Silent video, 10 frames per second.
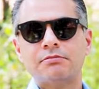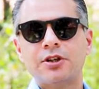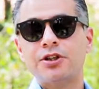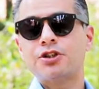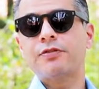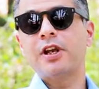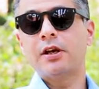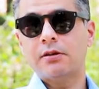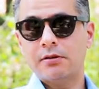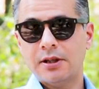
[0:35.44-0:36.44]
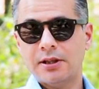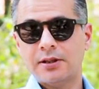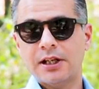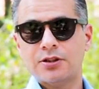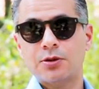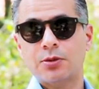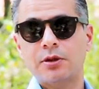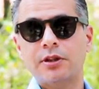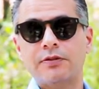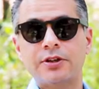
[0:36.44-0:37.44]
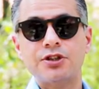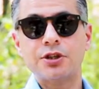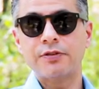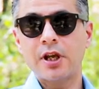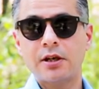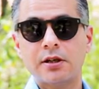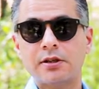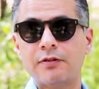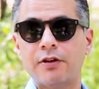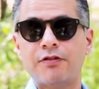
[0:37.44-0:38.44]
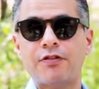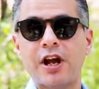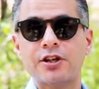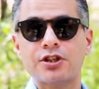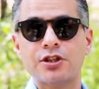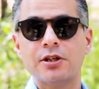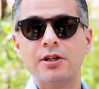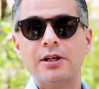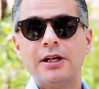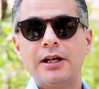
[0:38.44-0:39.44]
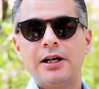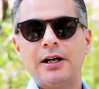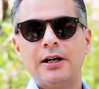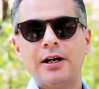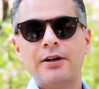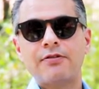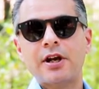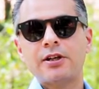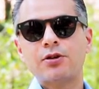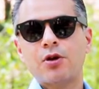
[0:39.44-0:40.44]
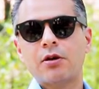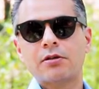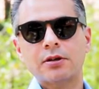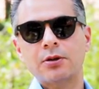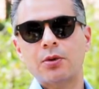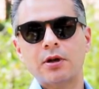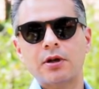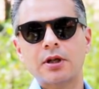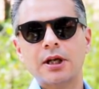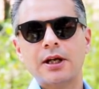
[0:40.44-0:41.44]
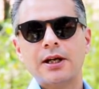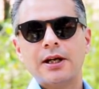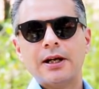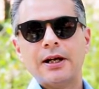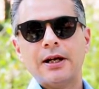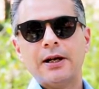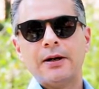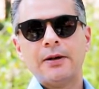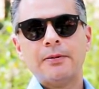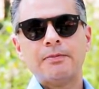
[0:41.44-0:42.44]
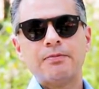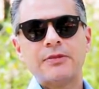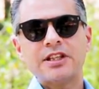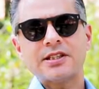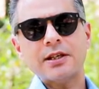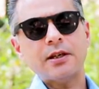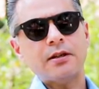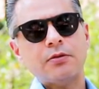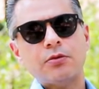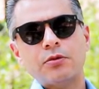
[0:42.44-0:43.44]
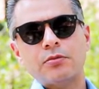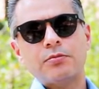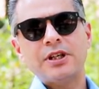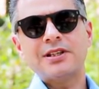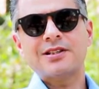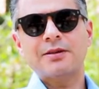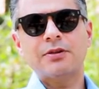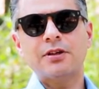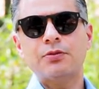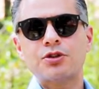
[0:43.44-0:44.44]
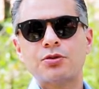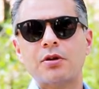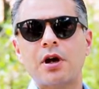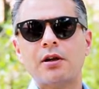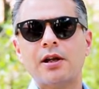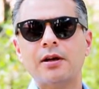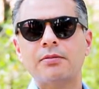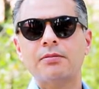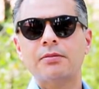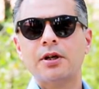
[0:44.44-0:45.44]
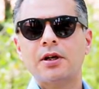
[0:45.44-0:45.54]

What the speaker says: rejuvenated. I think that's the word. They were rejuvenated, they were fresh, and ready to conquer the world. The second being something which would not come